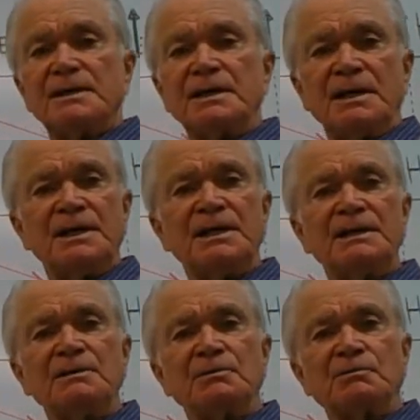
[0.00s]

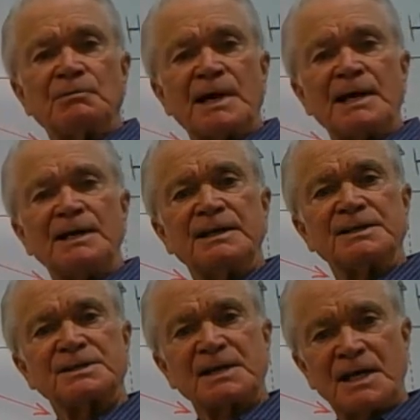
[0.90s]
Any ray
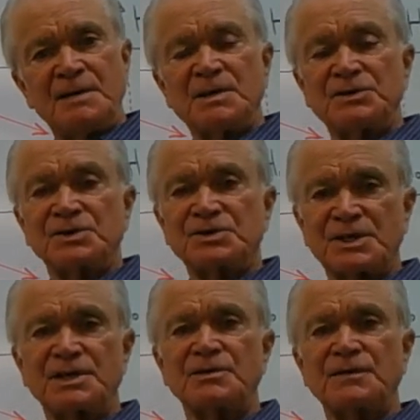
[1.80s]
that's aimed at the
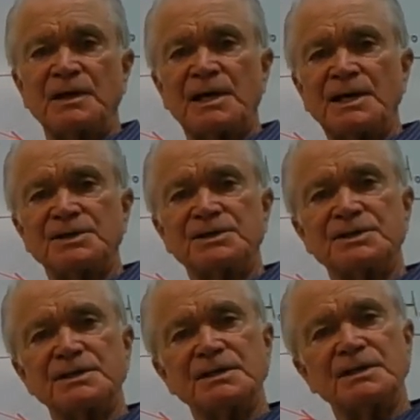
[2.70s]
center of the
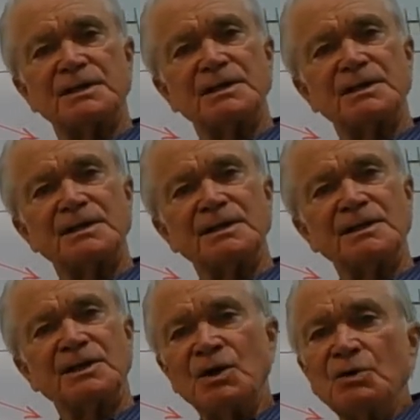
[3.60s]
lens
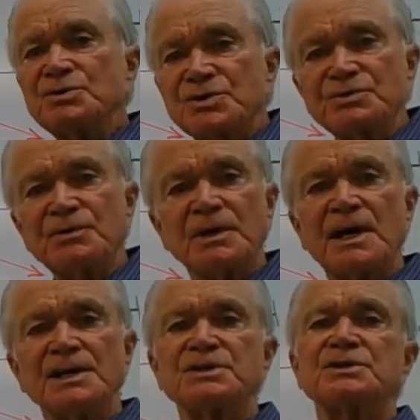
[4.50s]
goes through the
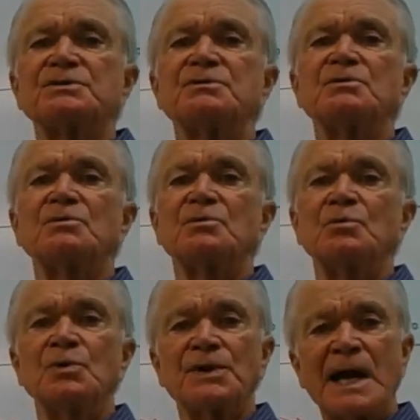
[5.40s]
lens
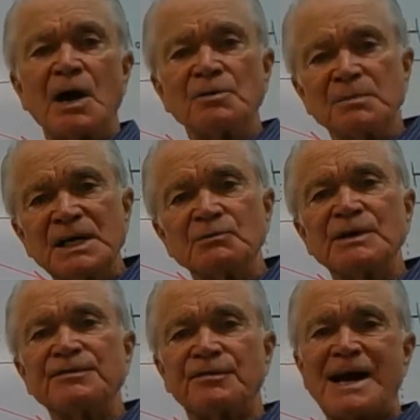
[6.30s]
without being
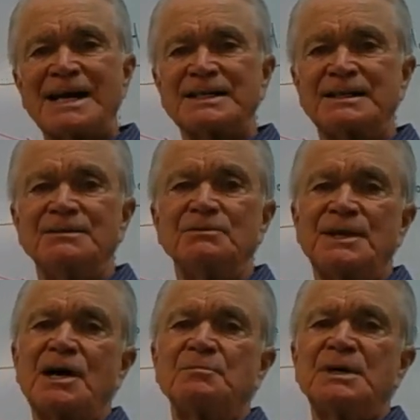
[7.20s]
refracted,
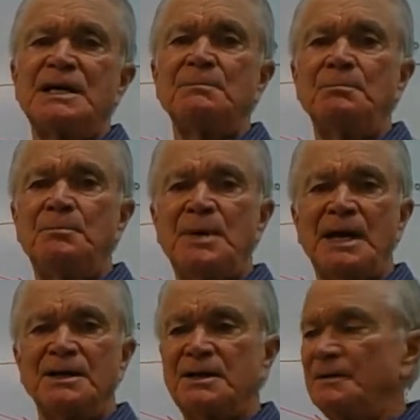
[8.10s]
without being bent.